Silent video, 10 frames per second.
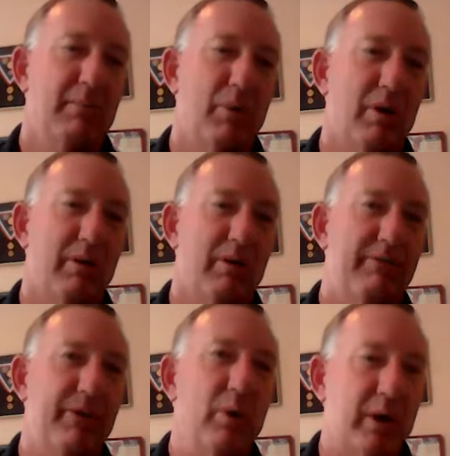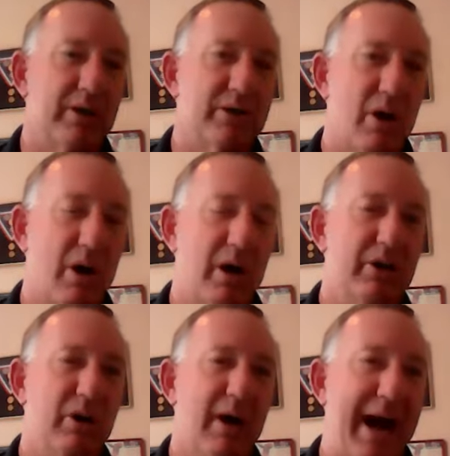more focused on
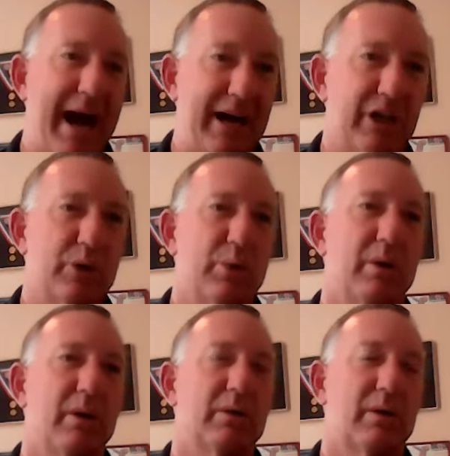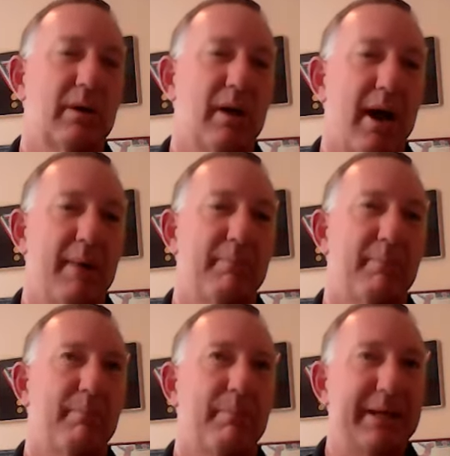your actual
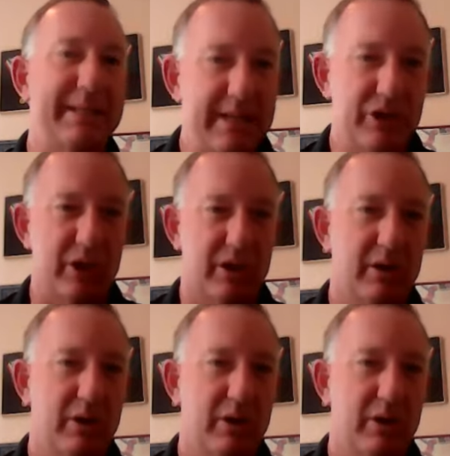competition,